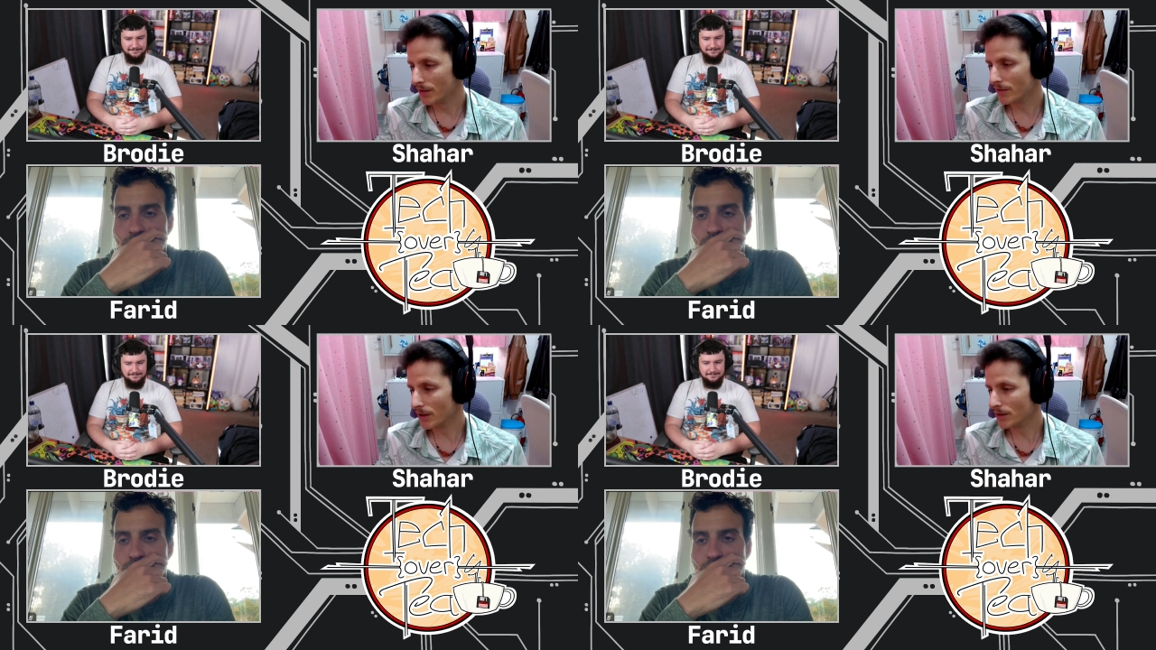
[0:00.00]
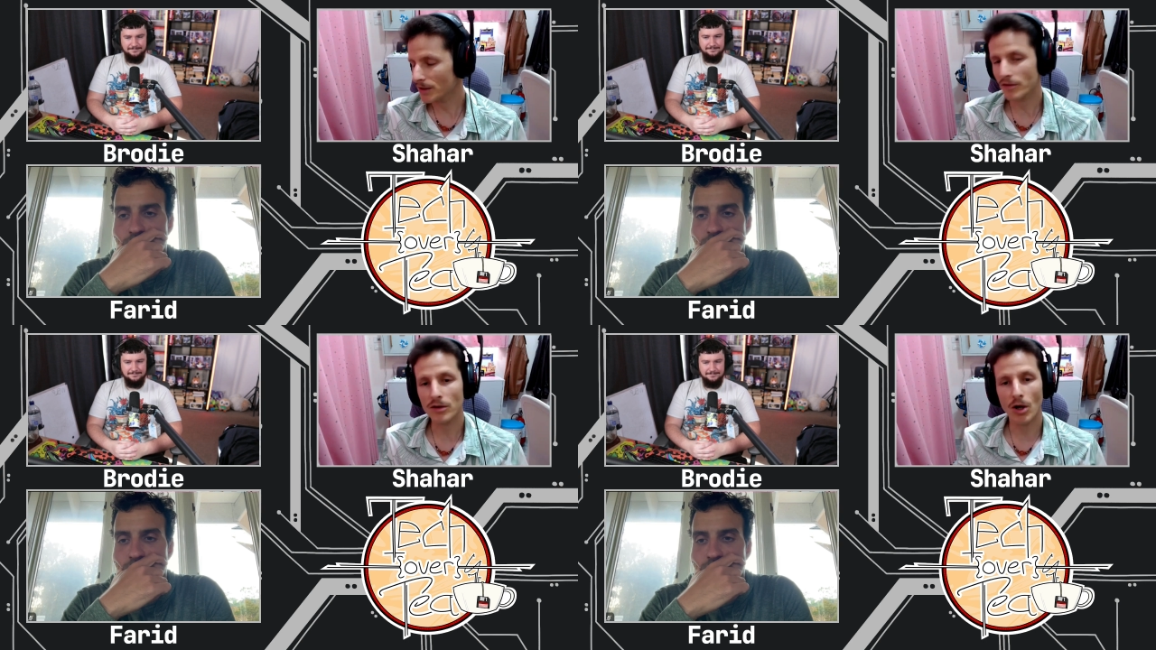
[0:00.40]
Speaker 1: it's, not,
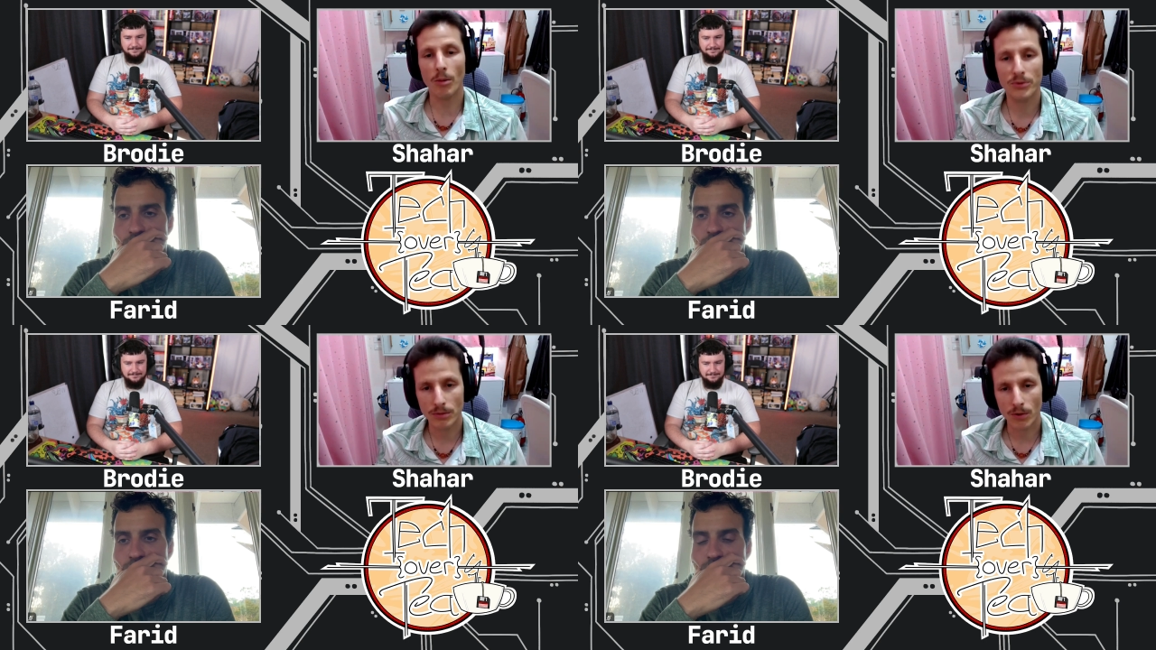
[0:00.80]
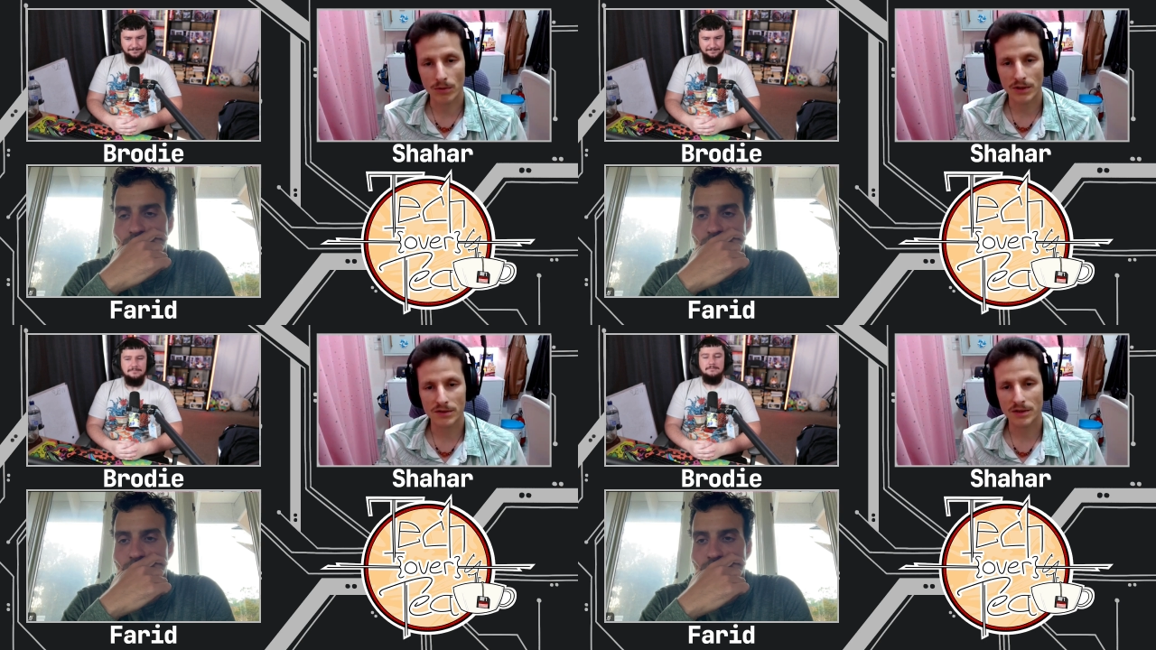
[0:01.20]
it's not
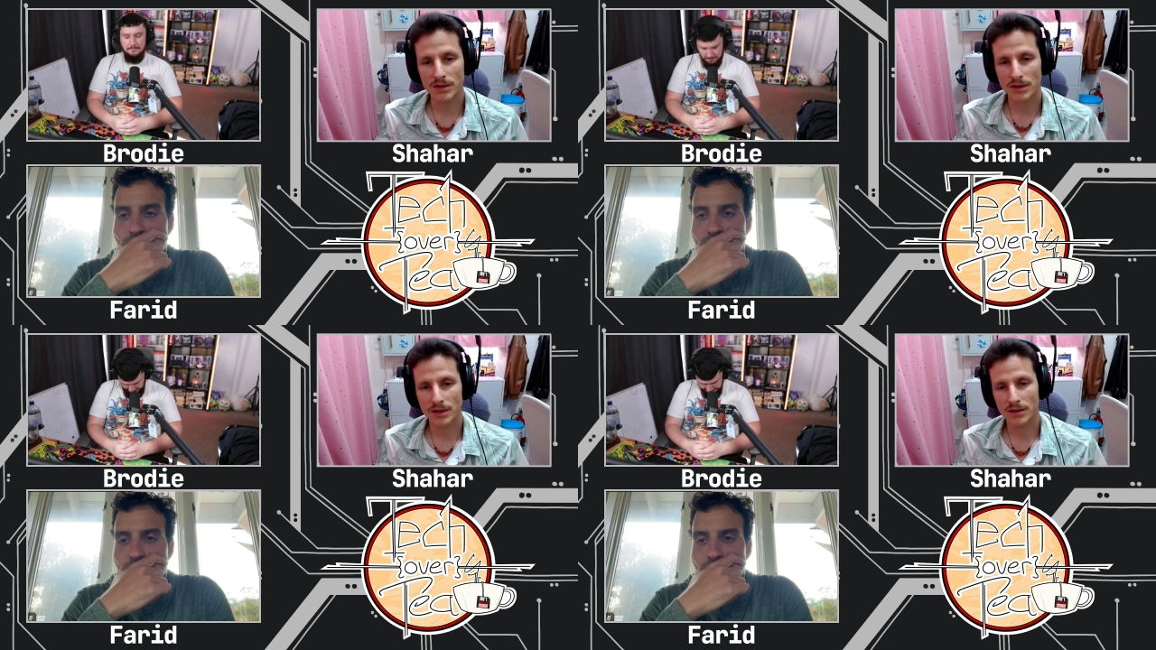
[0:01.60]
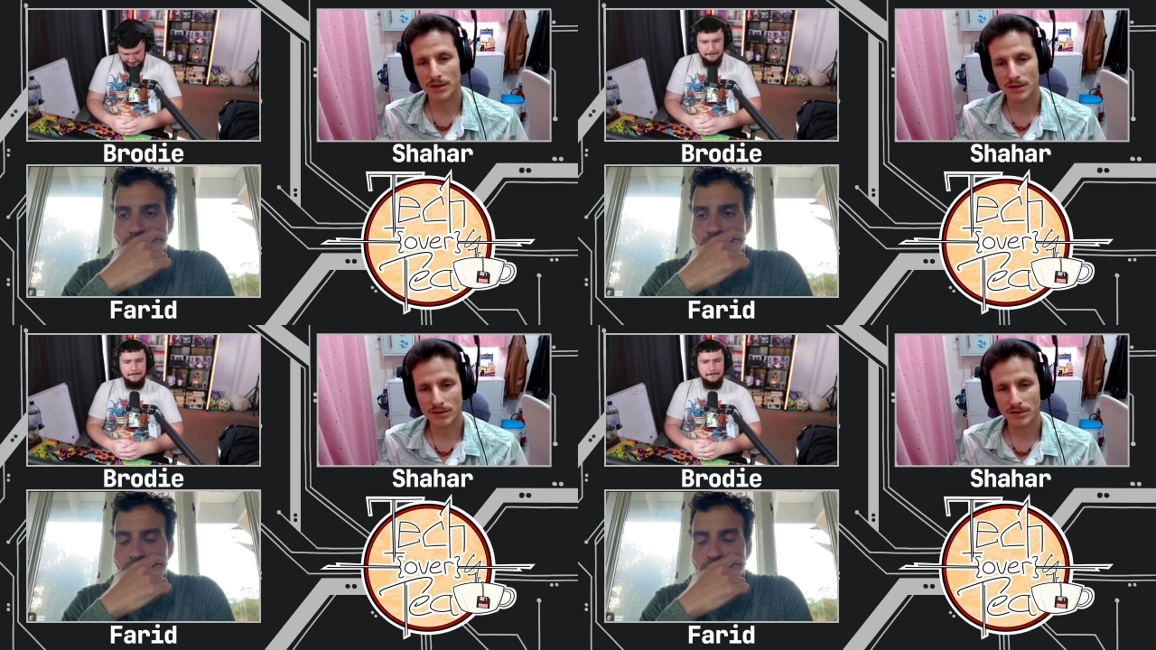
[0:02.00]
optimal. It's, it's
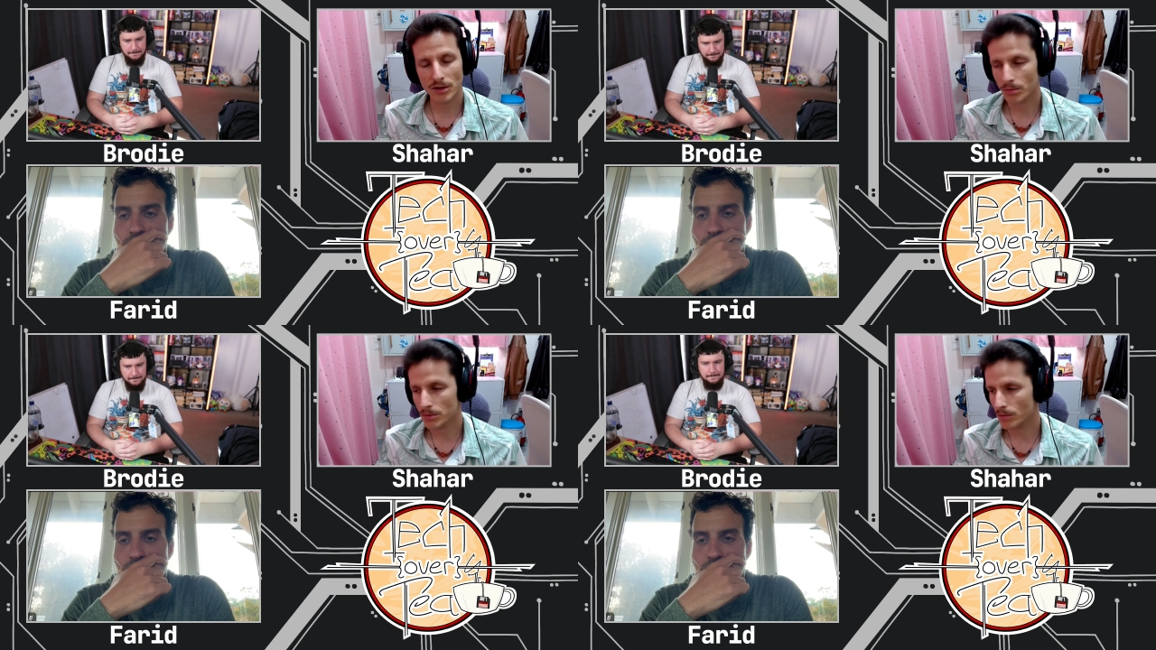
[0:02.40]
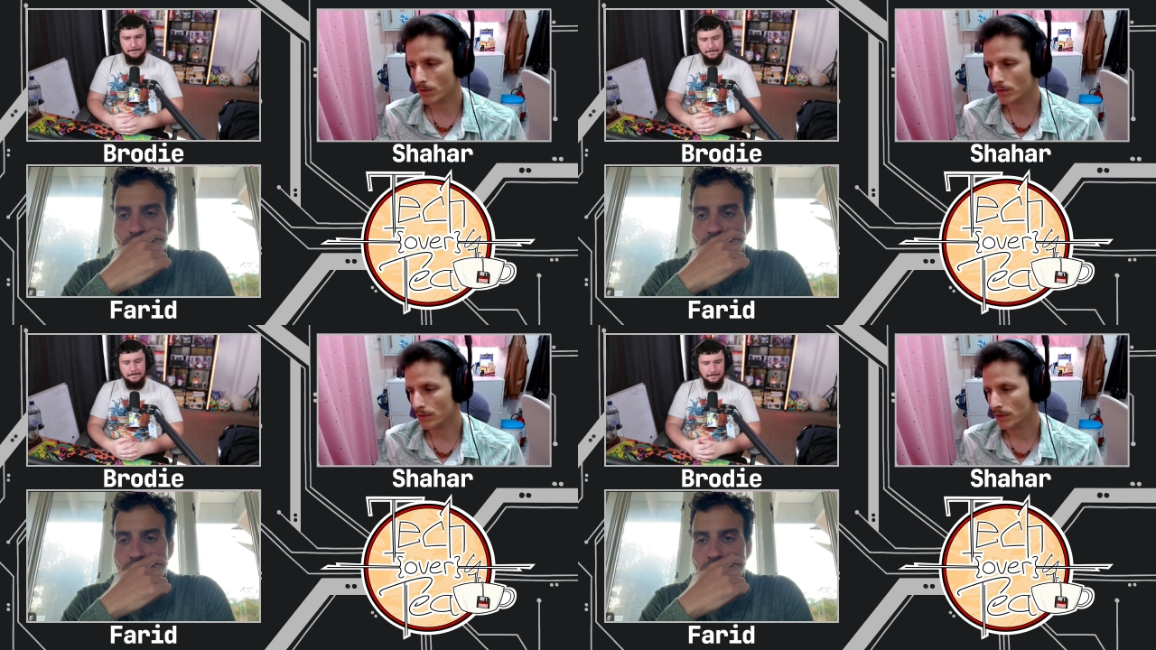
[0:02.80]
mm-hmm. not
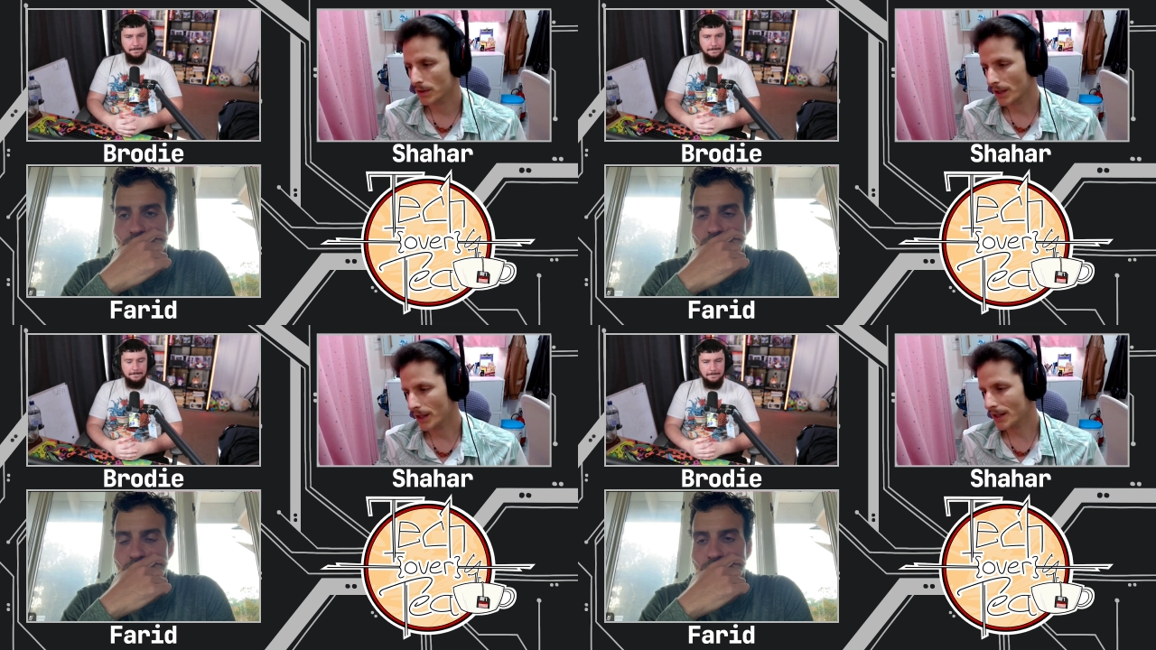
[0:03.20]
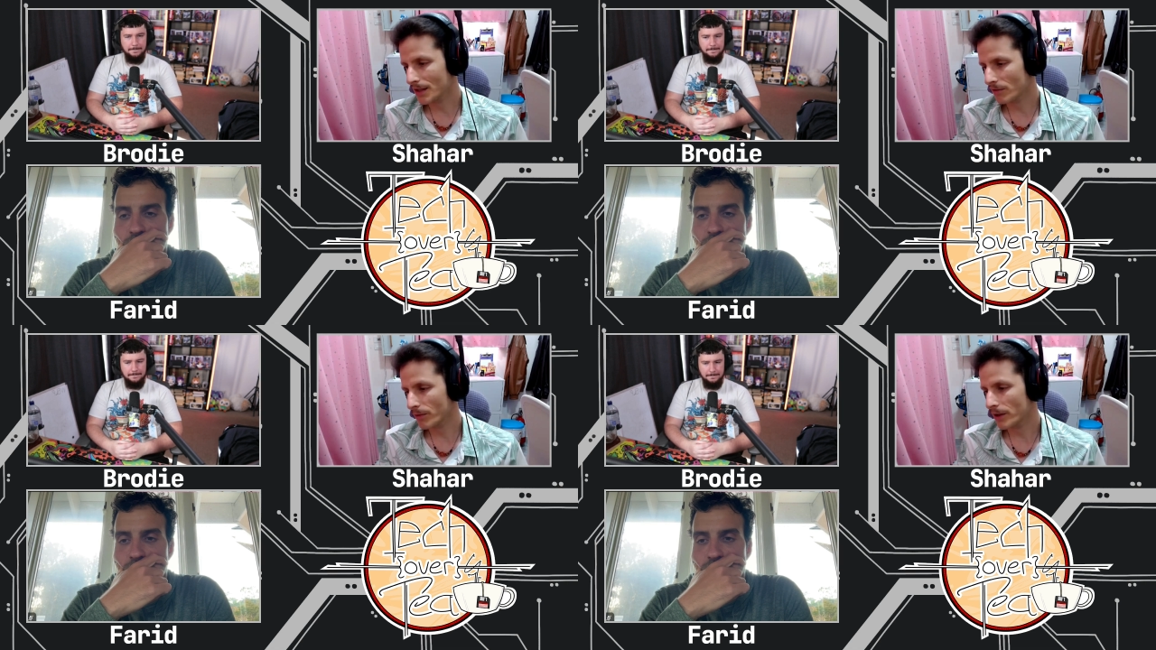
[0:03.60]
optimal. And
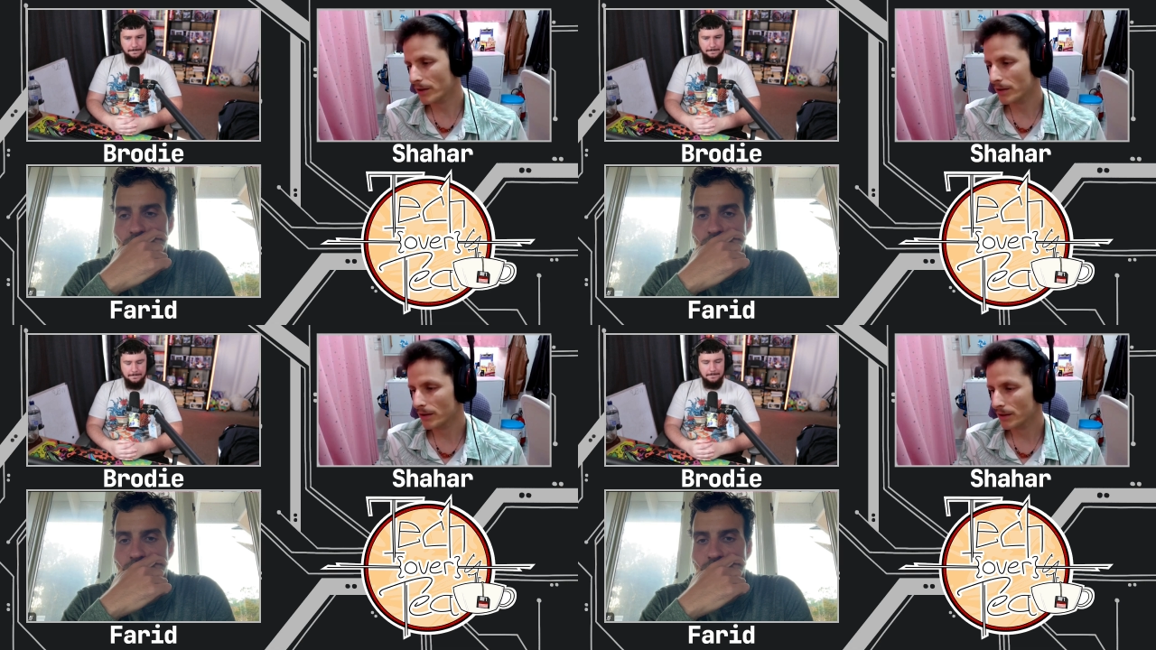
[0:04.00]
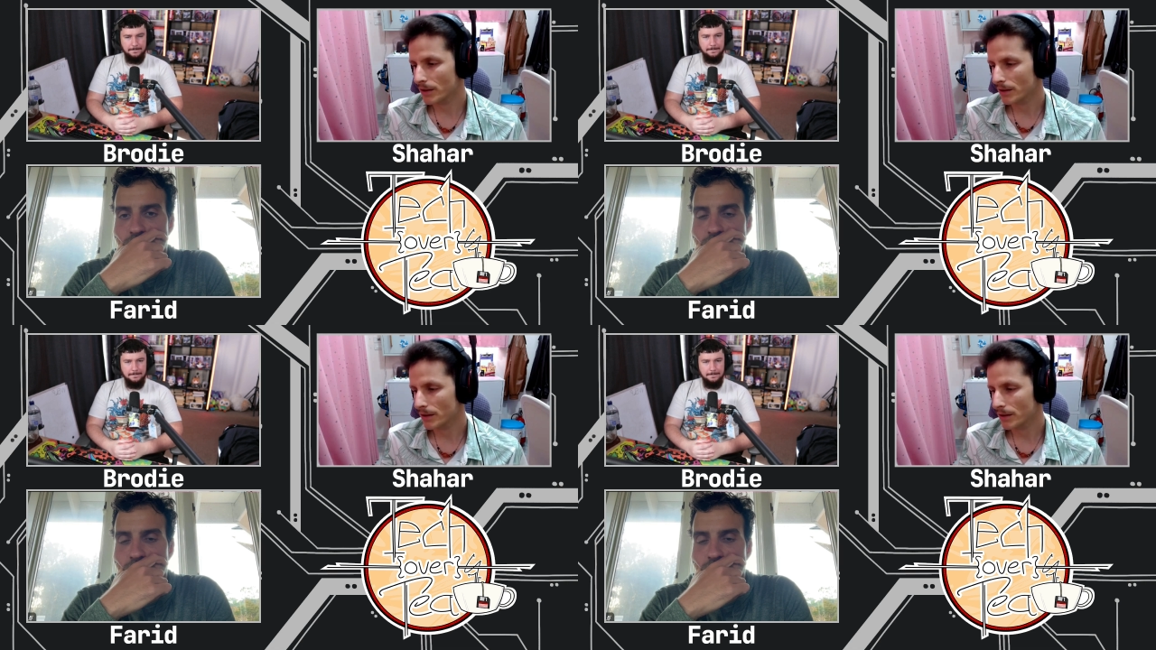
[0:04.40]
that's where